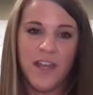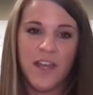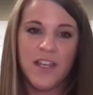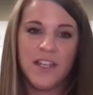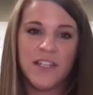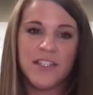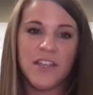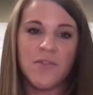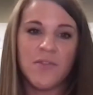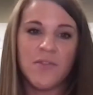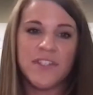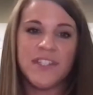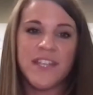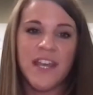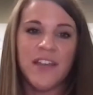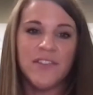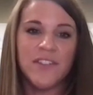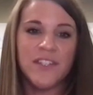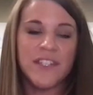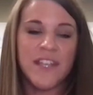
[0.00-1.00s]
So it's
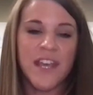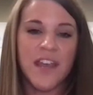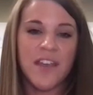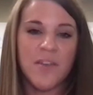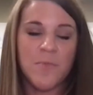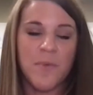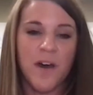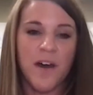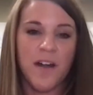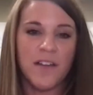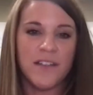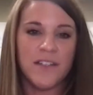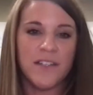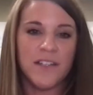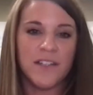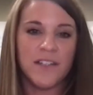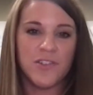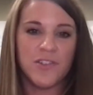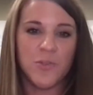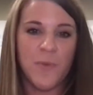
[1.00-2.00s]
safe to say that
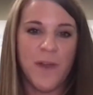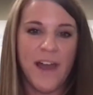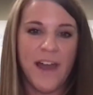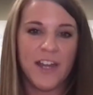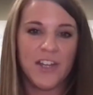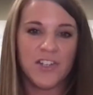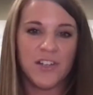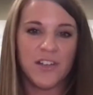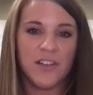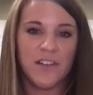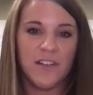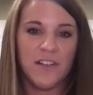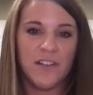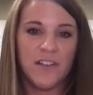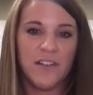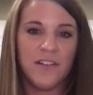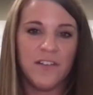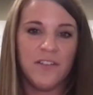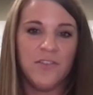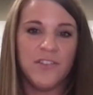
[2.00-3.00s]
politics is your passion.
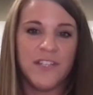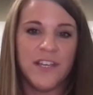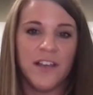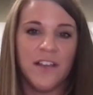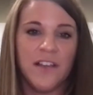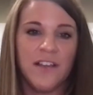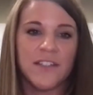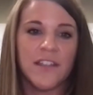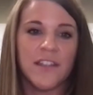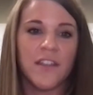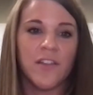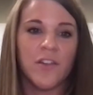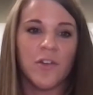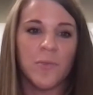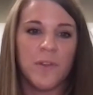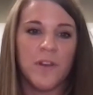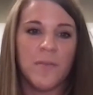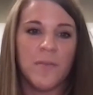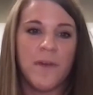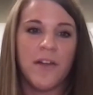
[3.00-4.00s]
Can you tell us a
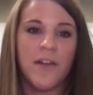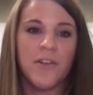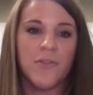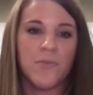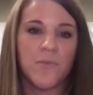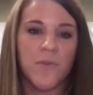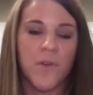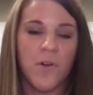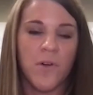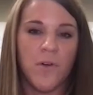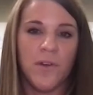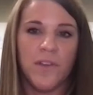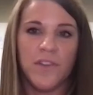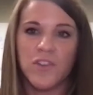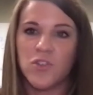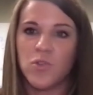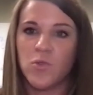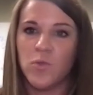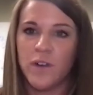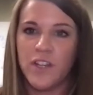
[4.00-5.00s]
little bit about your role
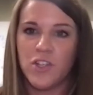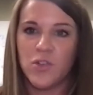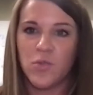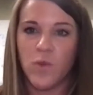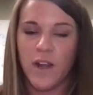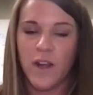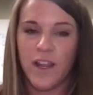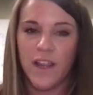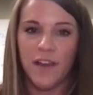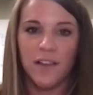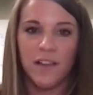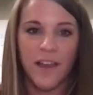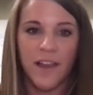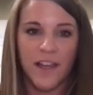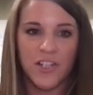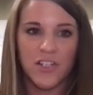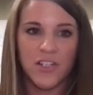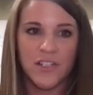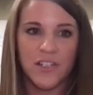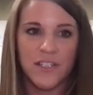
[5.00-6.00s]
in the 2020
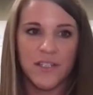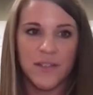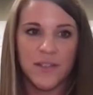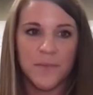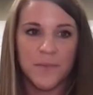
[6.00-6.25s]
elections?